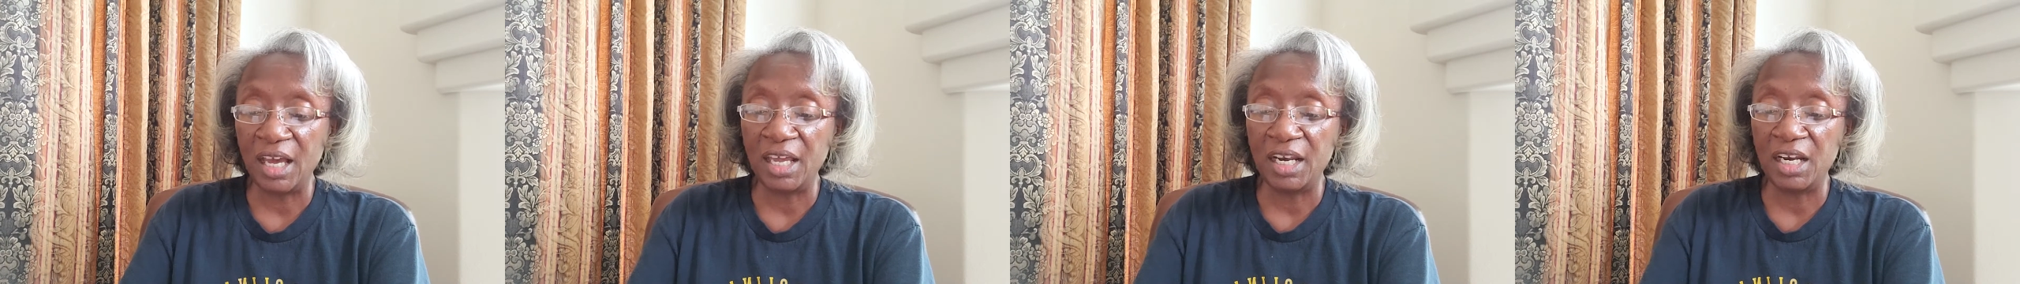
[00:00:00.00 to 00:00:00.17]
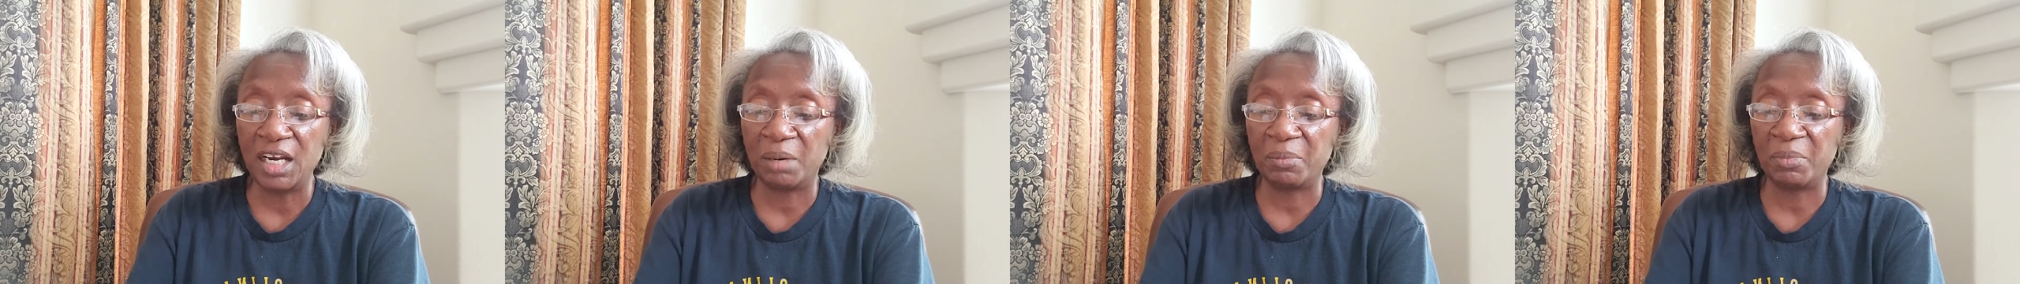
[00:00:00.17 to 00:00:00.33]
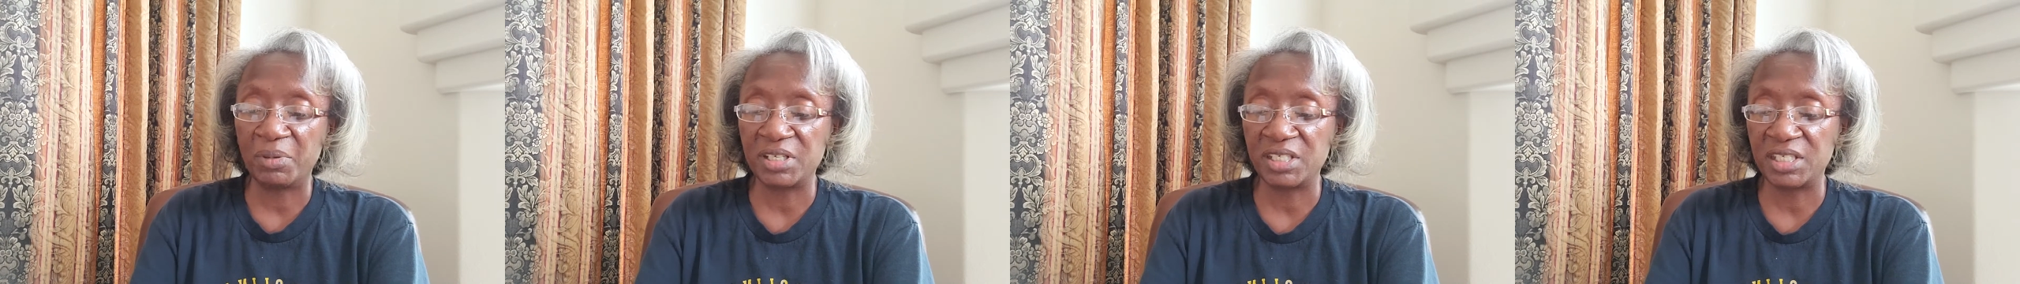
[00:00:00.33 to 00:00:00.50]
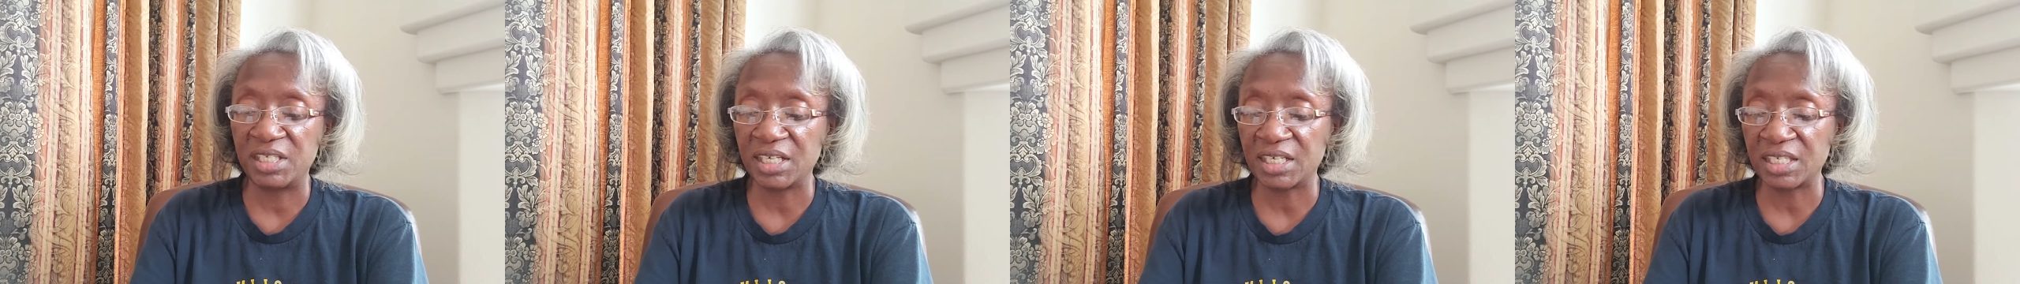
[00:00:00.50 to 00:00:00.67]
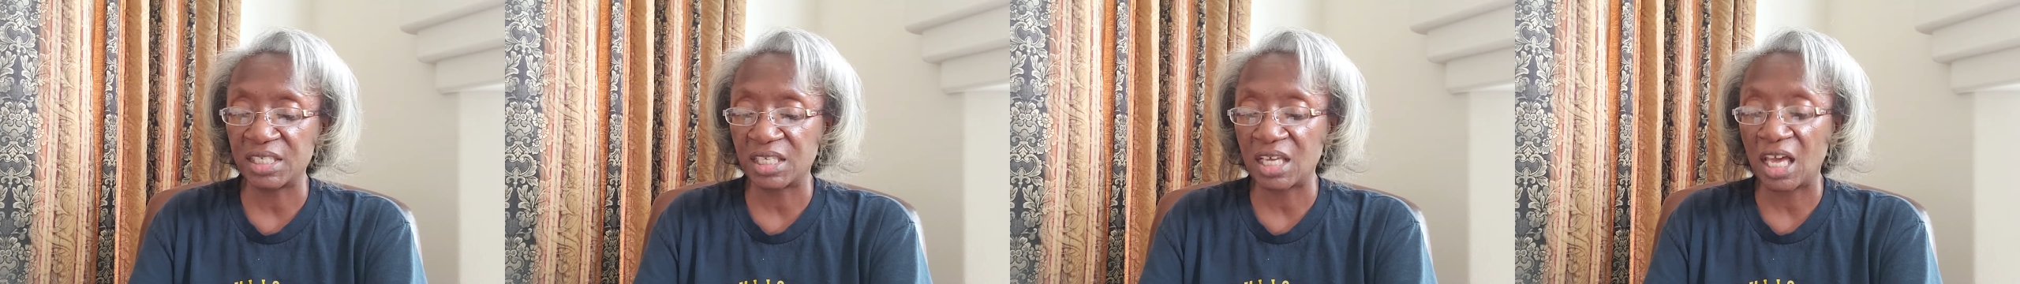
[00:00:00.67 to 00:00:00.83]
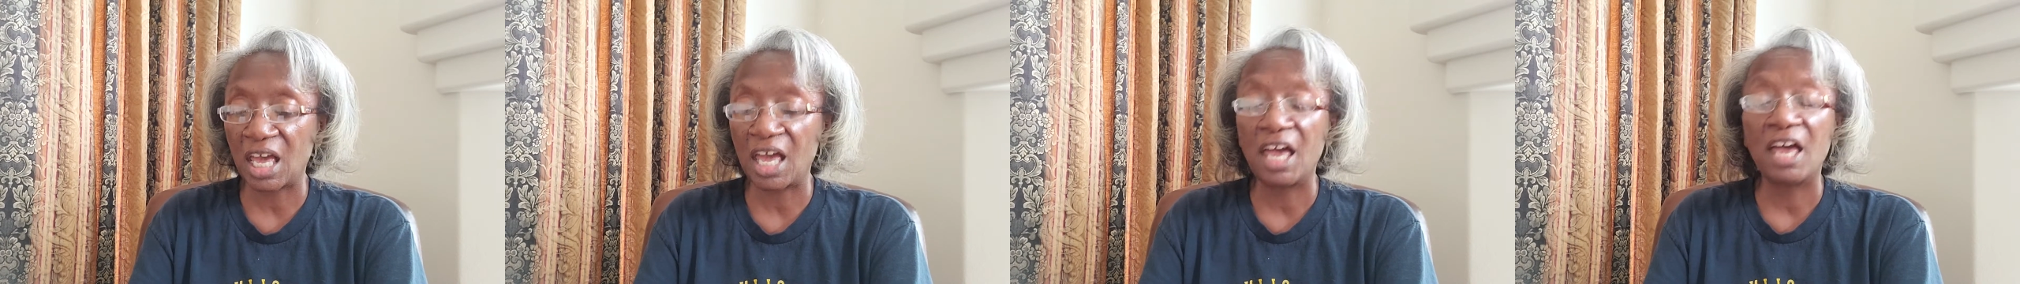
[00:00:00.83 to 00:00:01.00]
Number
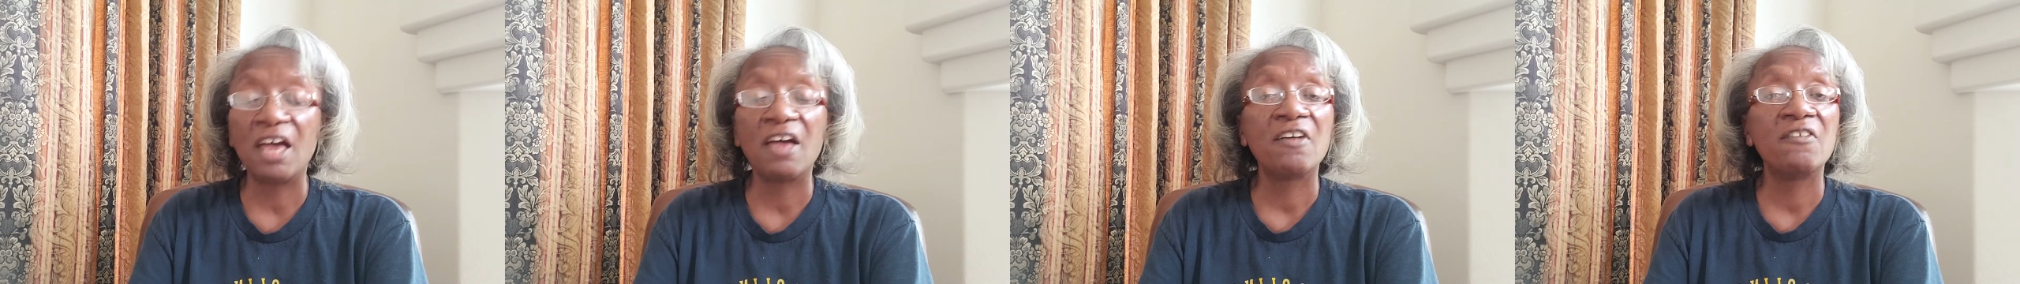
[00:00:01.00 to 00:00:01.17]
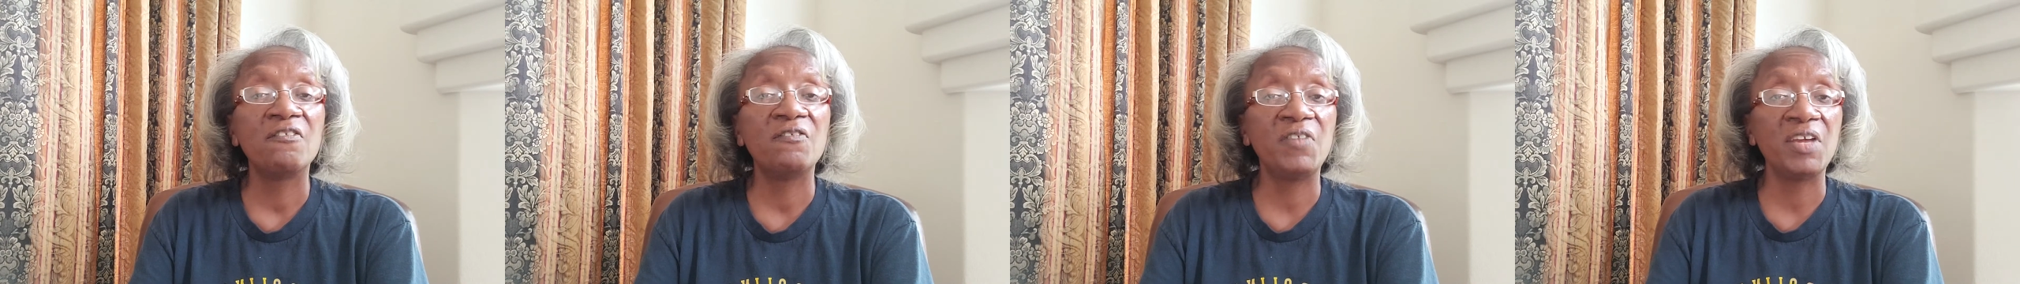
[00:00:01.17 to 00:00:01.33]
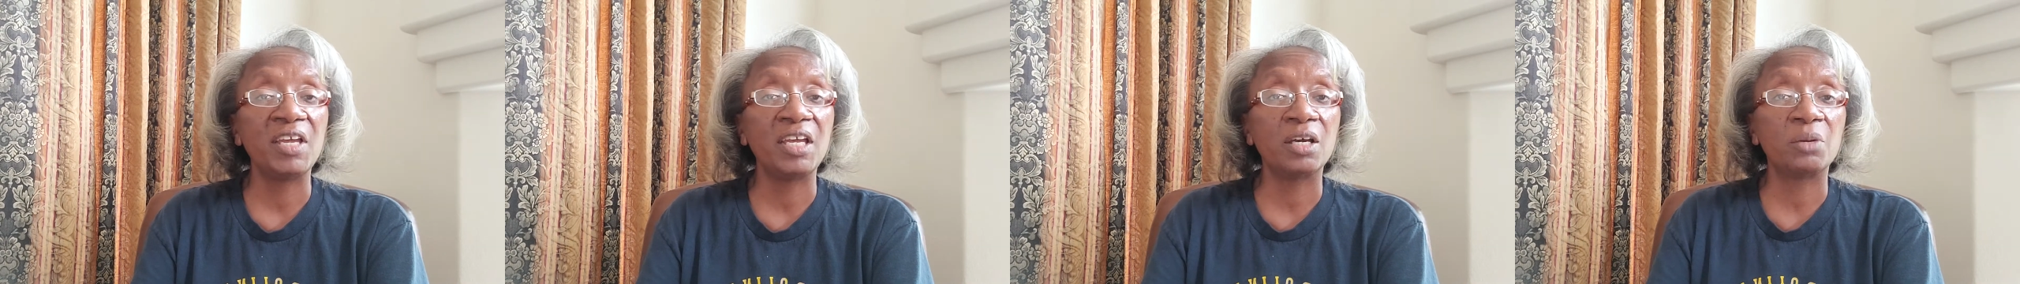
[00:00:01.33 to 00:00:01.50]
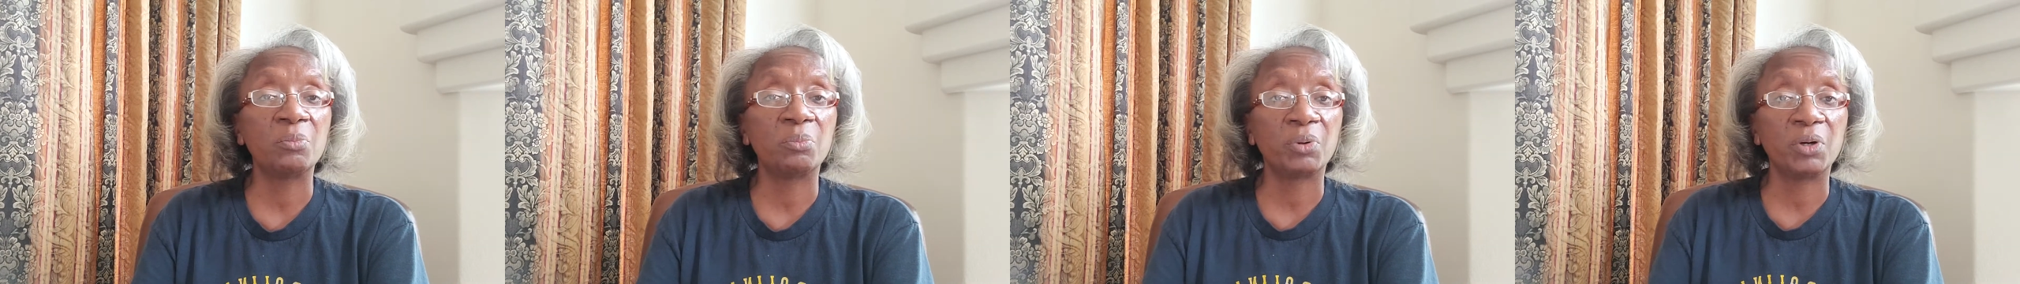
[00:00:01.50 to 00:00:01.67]
six, Vegan